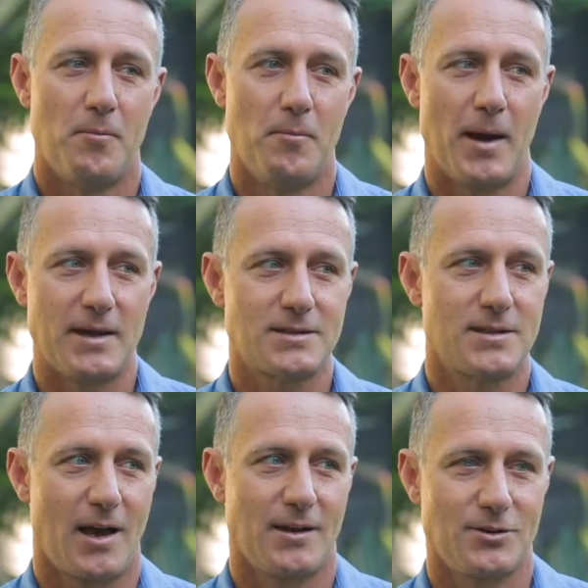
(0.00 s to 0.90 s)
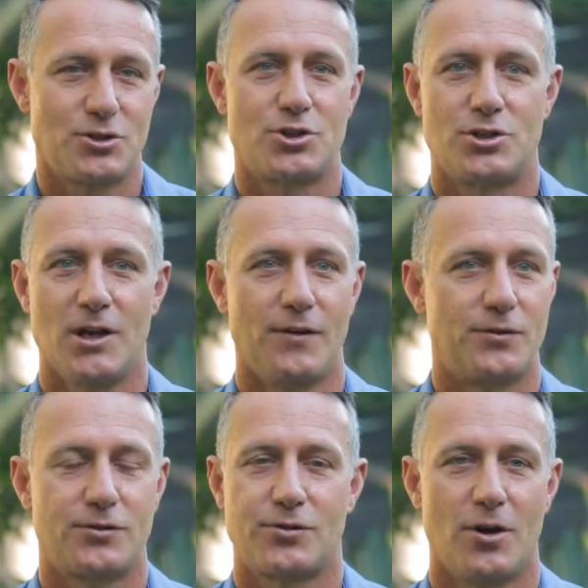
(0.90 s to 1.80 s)
makes that shift
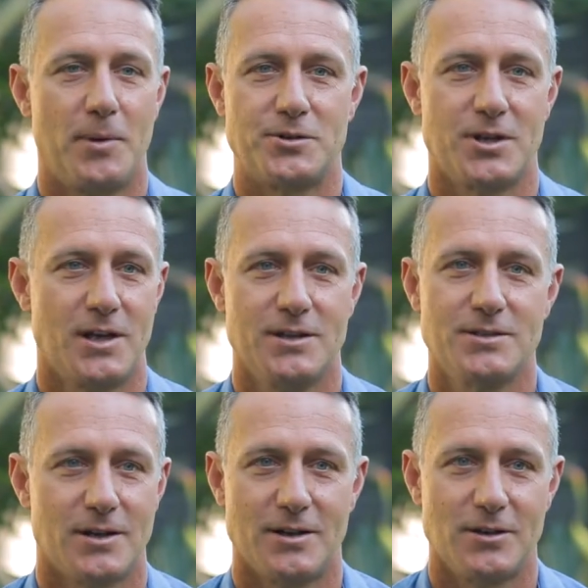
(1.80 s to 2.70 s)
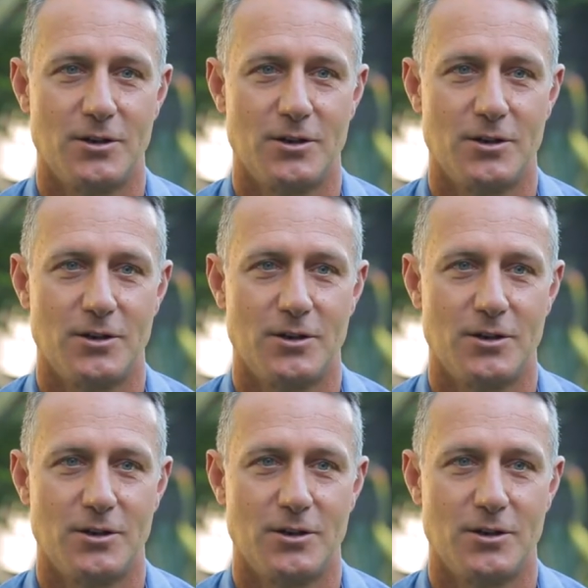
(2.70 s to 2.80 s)
so much easier